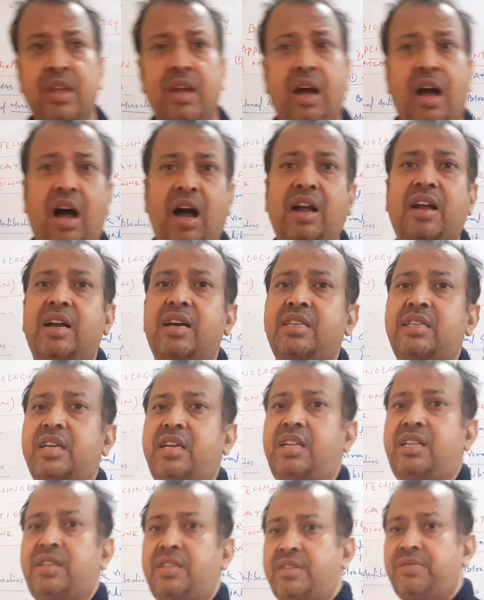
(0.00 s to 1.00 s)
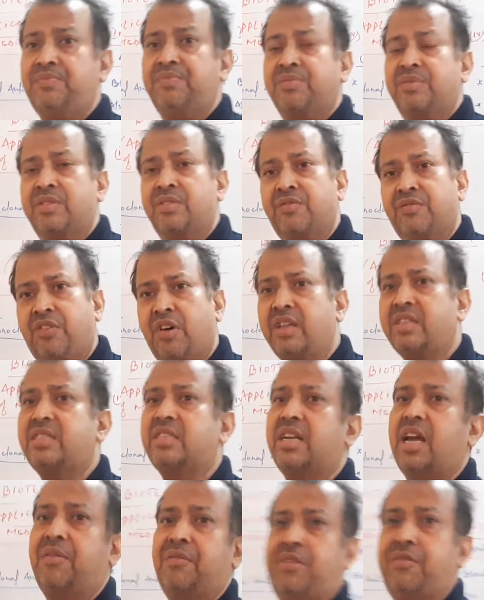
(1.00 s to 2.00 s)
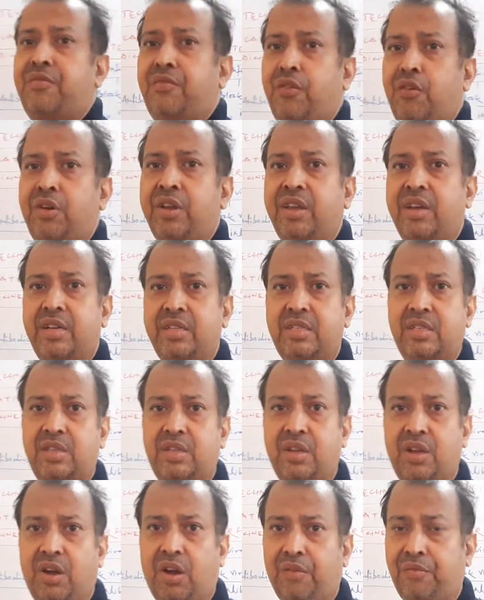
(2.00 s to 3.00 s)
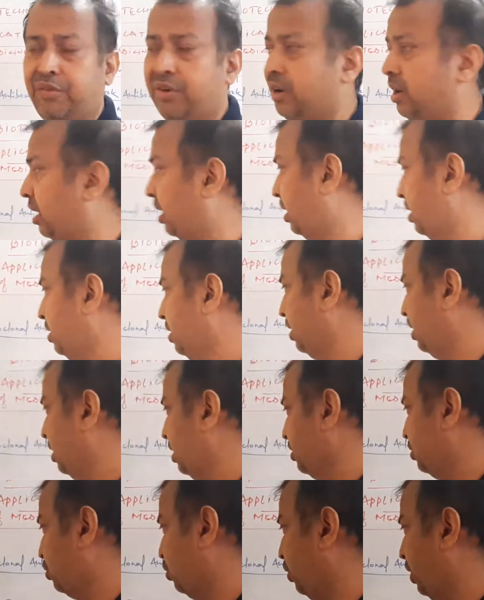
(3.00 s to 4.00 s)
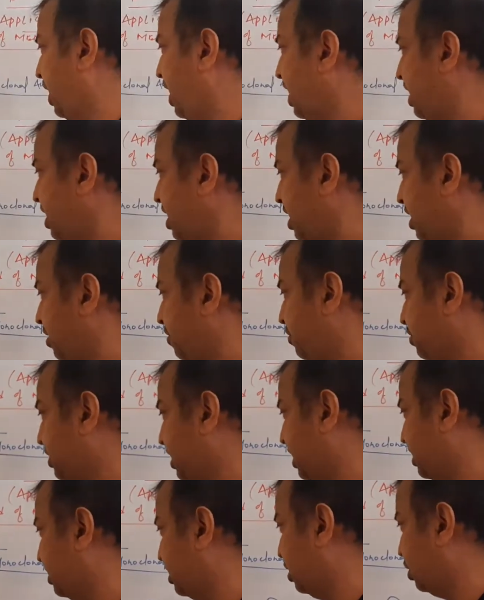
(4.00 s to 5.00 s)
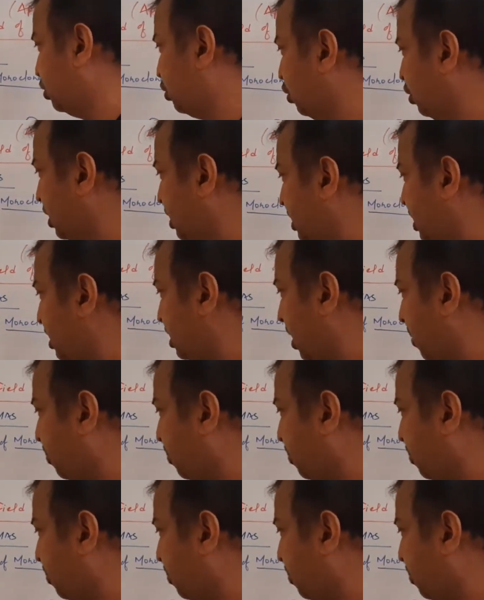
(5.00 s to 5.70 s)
occurs in first time in 4 years of girl. So ADA deficiency. So this is the